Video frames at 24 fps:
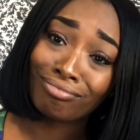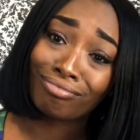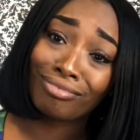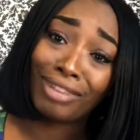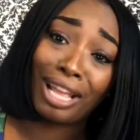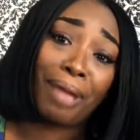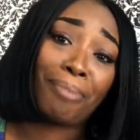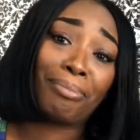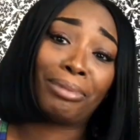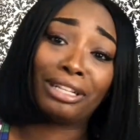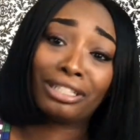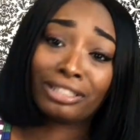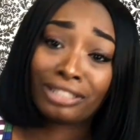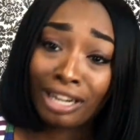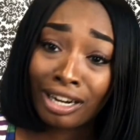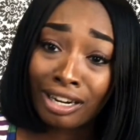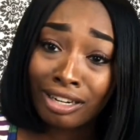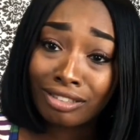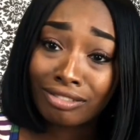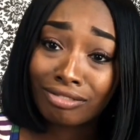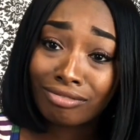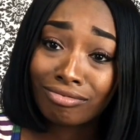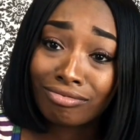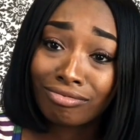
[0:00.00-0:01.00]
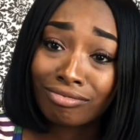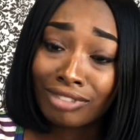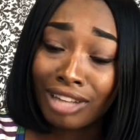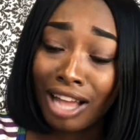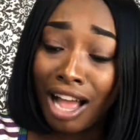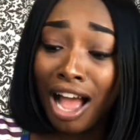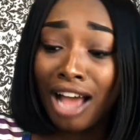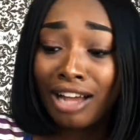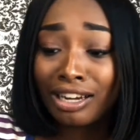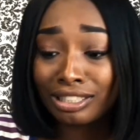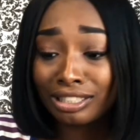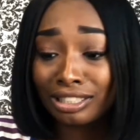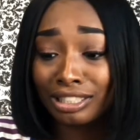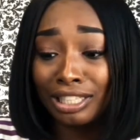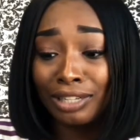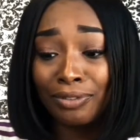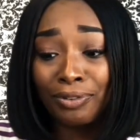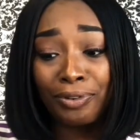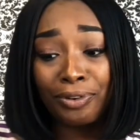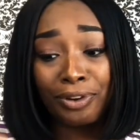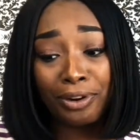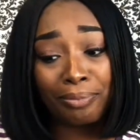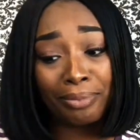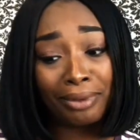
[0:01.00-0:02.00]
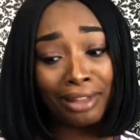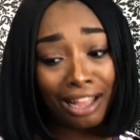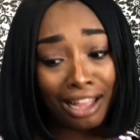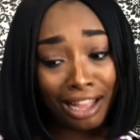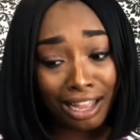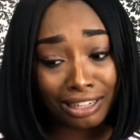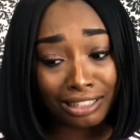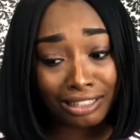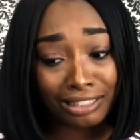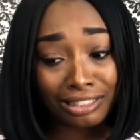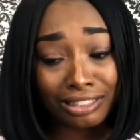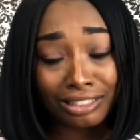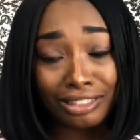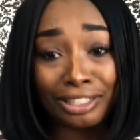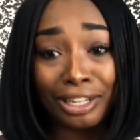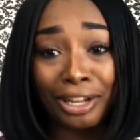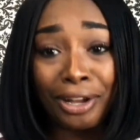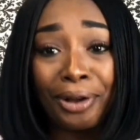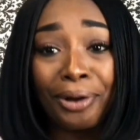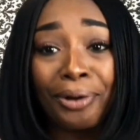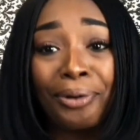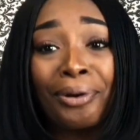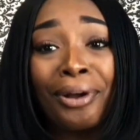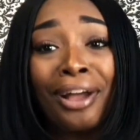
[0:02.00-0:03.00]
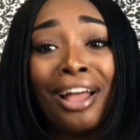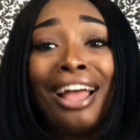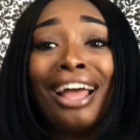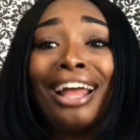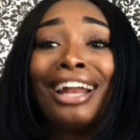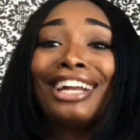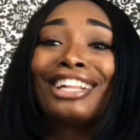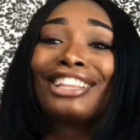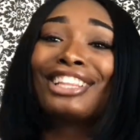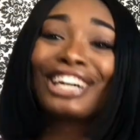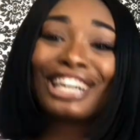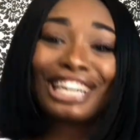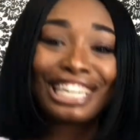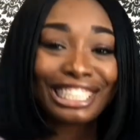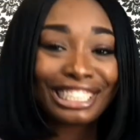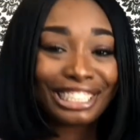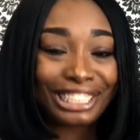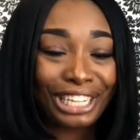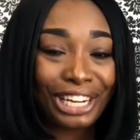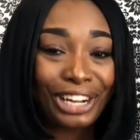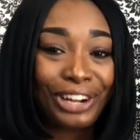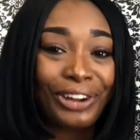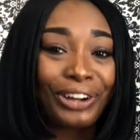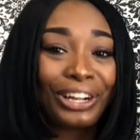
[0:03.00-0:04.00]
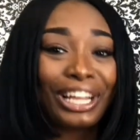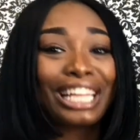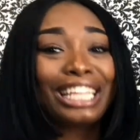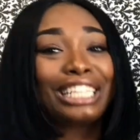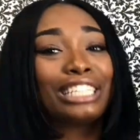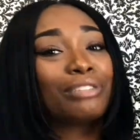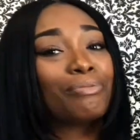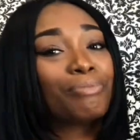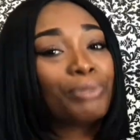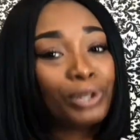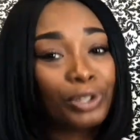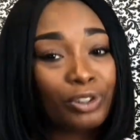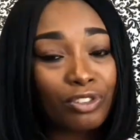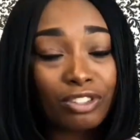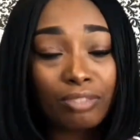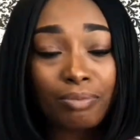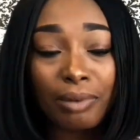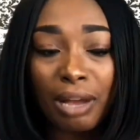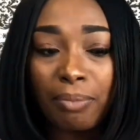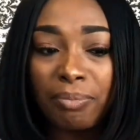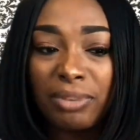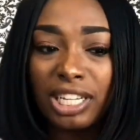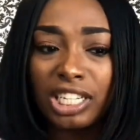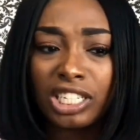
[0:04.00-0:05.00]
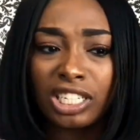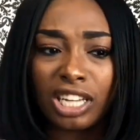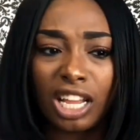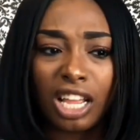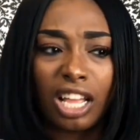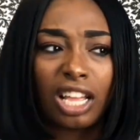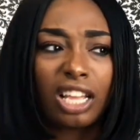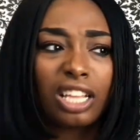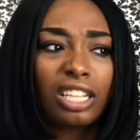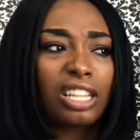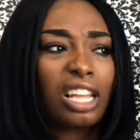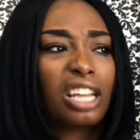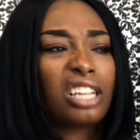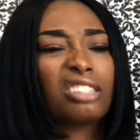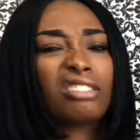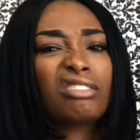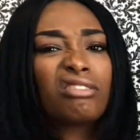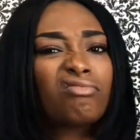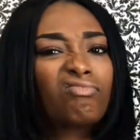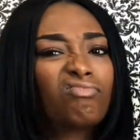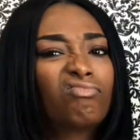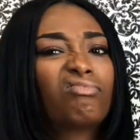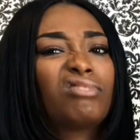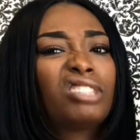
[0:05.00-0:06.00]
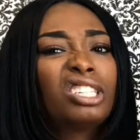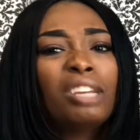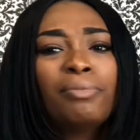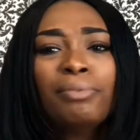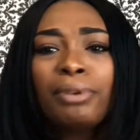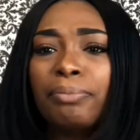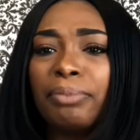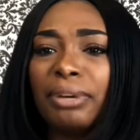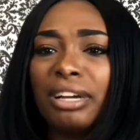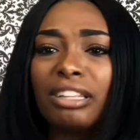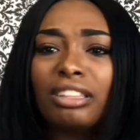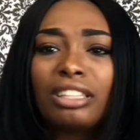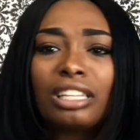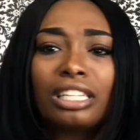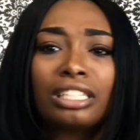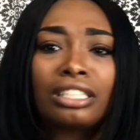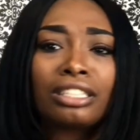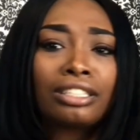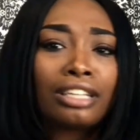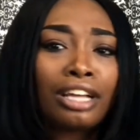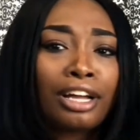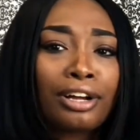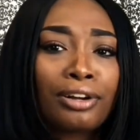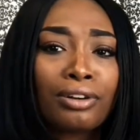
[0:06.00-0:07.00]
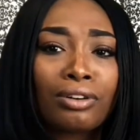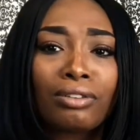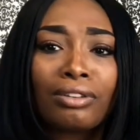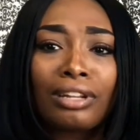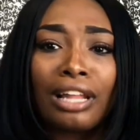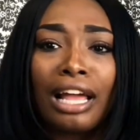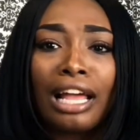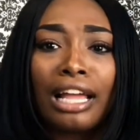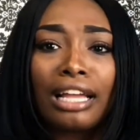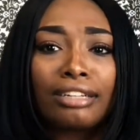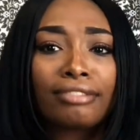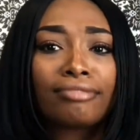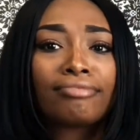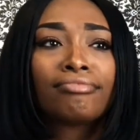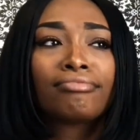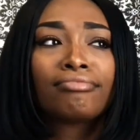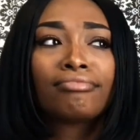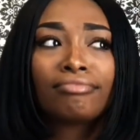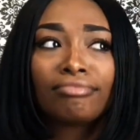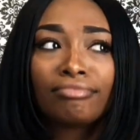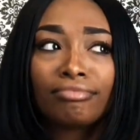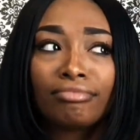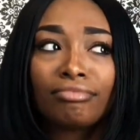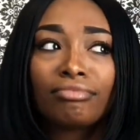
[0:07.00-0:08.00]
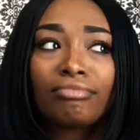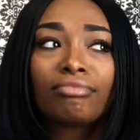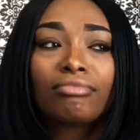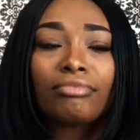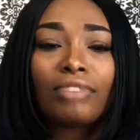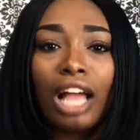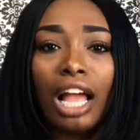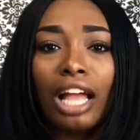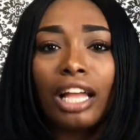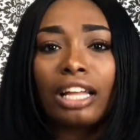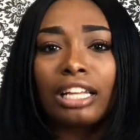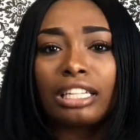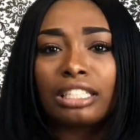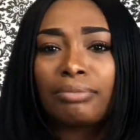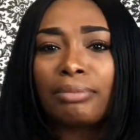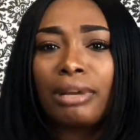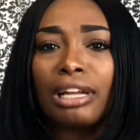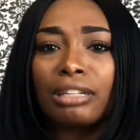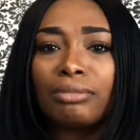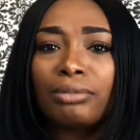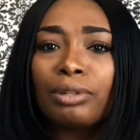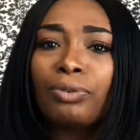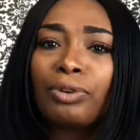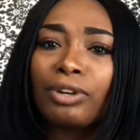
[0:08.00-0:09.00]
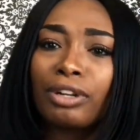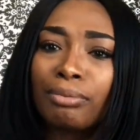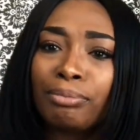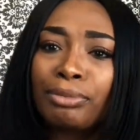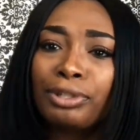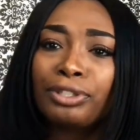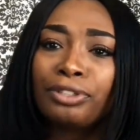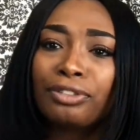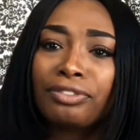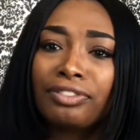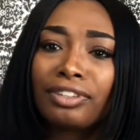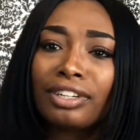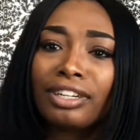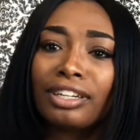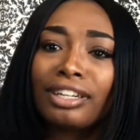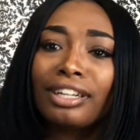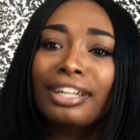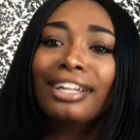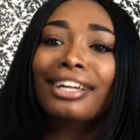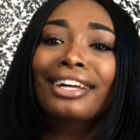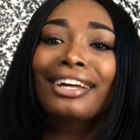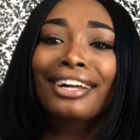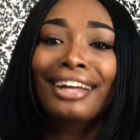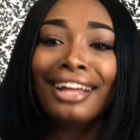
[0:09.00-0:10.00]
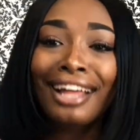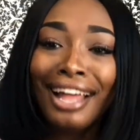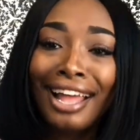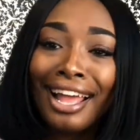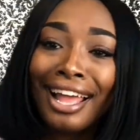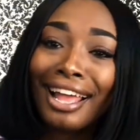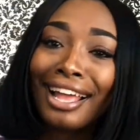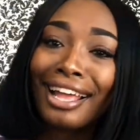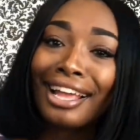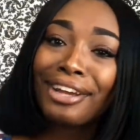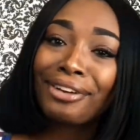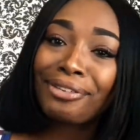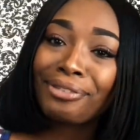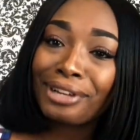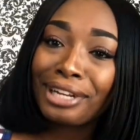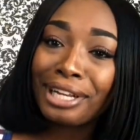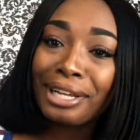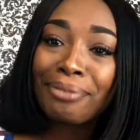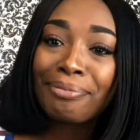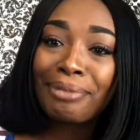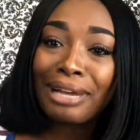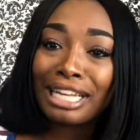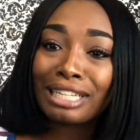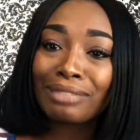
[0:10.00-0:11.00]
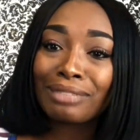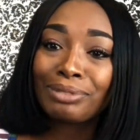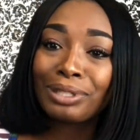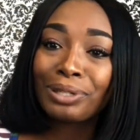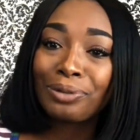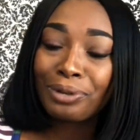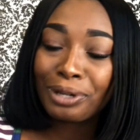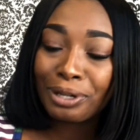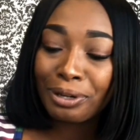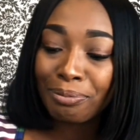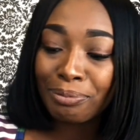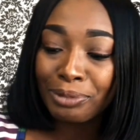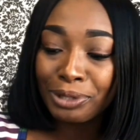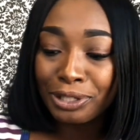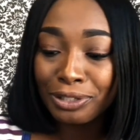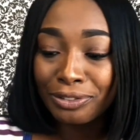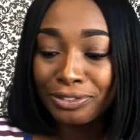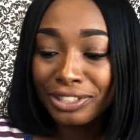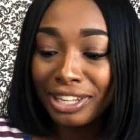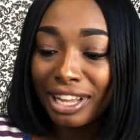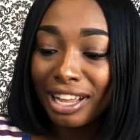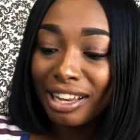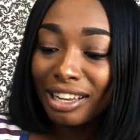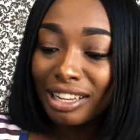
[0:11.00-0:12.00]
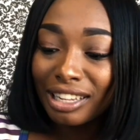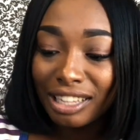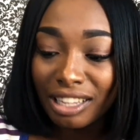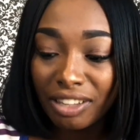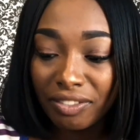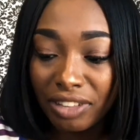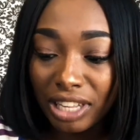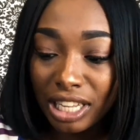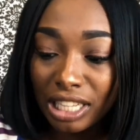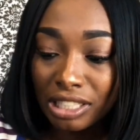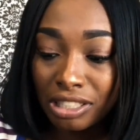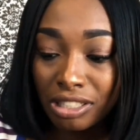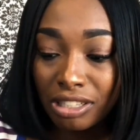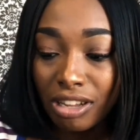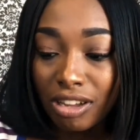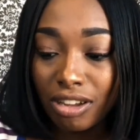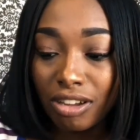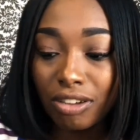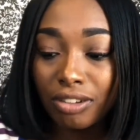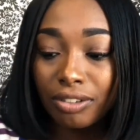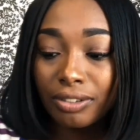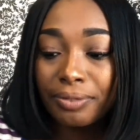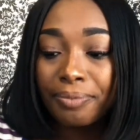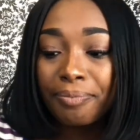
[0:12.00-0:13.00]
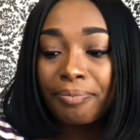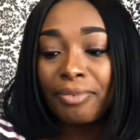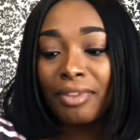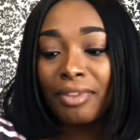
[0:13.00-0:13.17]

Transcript: and be turned. Honestly, we want to be honest. So the third song is Moves by Big Sean. Like, something about that song, like, I guess makes me want to move, huh? It really makes me want to move, so I love that song.